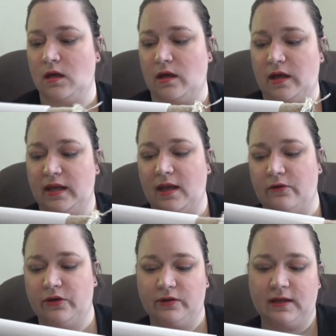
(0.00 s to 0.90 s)
I
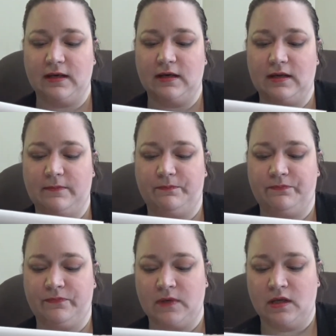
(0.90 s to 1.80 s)
calculated it.
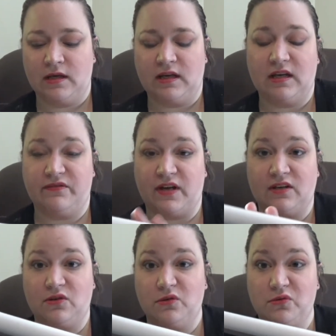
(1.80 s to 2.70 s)
If I
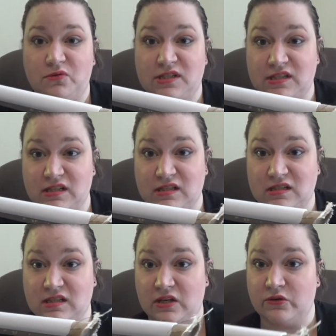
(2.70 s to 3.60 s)
do
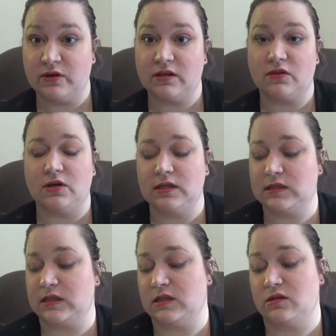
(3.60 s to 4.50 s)
630
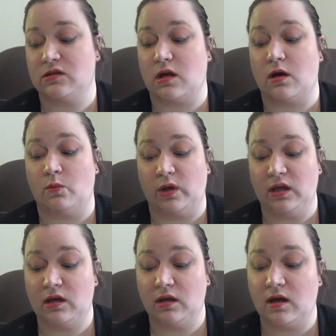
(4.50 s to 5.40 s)
stitches a
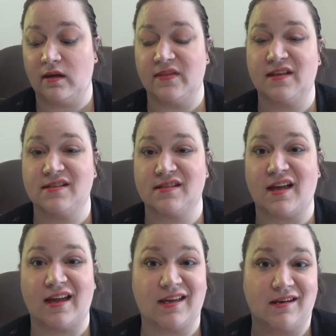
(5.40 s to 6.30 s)
week on this,
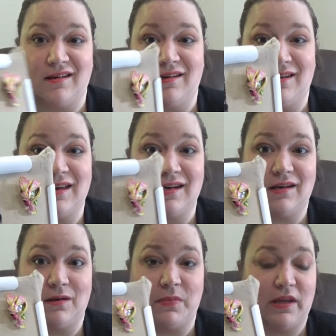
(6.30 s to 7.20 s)
I can get it
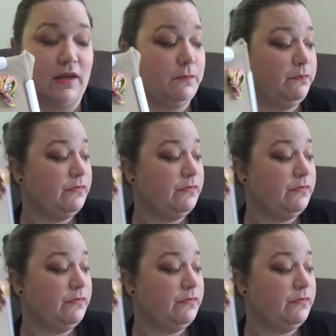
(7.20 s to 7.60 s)
done by then.